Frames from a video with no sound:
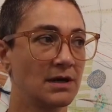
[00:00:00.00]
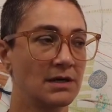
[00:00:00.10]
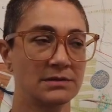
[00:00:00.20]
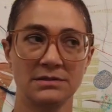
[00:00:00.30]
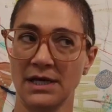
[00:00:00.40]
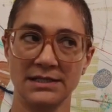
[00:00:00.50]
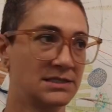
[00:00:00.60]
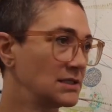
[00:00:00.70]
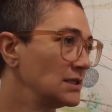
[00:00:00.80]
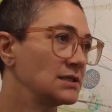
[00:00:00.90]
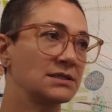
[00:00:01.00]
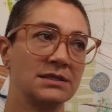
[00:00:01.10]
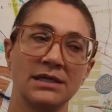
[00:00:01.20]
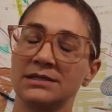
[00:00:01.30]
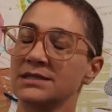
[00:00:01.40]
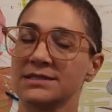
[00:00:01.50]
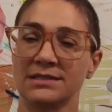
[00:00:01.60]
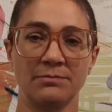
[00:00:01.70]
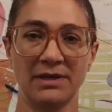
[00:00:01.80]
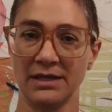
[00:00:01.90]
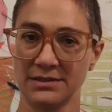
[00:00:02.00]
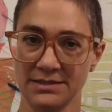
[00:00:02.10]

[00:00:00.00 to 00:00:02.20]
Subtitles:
I didn't anticipate.